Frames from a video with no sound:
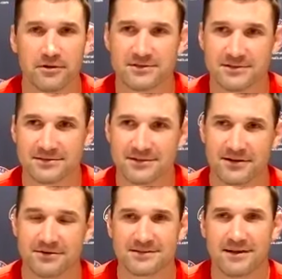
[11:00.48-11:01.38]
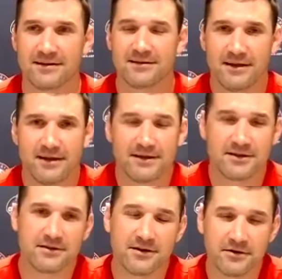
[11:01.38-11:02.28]
because, you know, it's not,
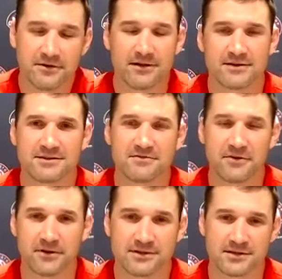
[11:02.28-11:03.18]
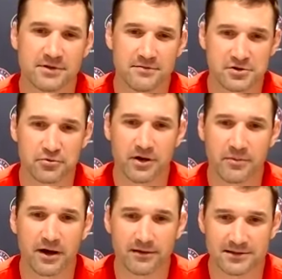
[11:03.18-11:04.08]
you know, I just feel like sometimes you read
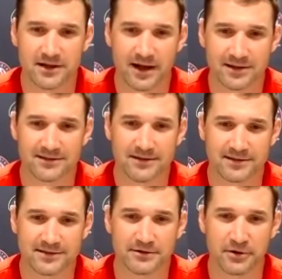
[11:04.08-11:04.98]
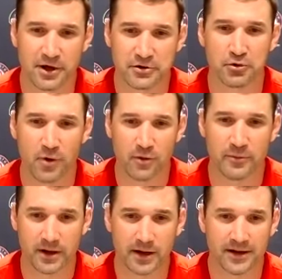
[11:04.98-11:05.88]
about these guys and then it's a little
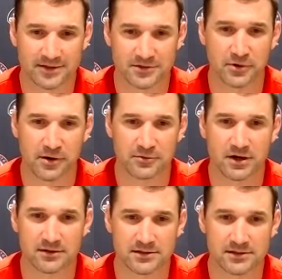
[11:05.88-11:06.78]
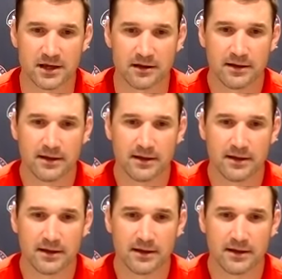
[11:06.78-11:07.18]
underwhelming, I guess is what I'm trying to say.